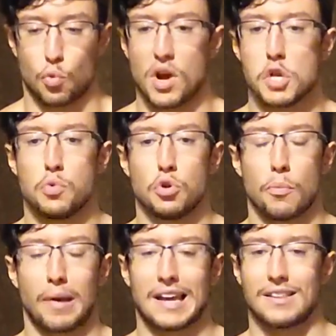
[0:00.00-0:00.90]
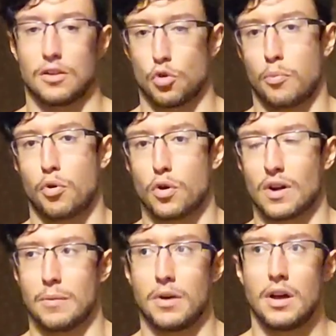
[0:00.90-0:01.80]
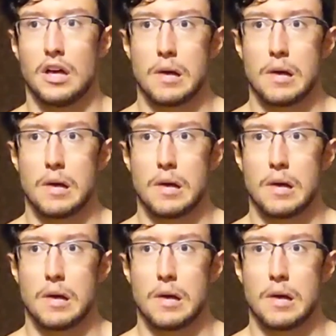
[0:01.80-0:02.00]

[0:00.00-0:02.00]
the way you would apply it in your program,